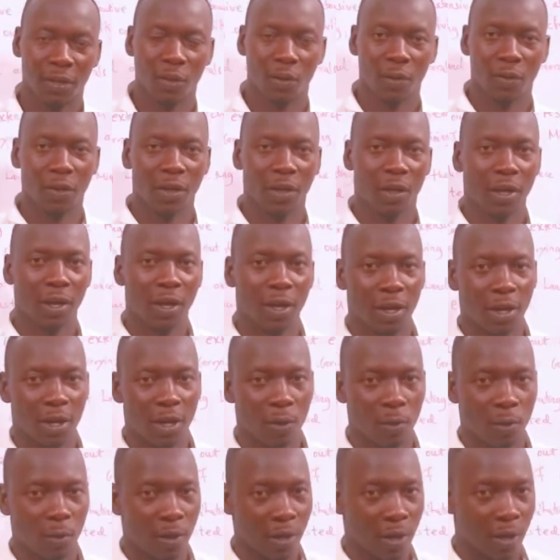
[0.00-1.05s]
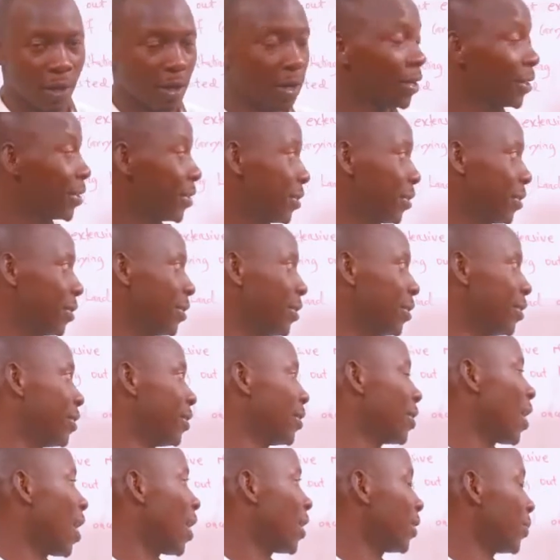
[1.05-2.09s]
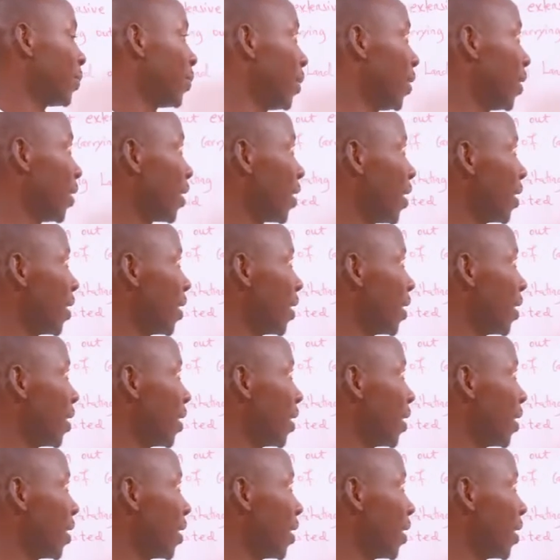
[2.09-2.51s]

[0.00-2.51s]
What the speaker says: on the area where trees has been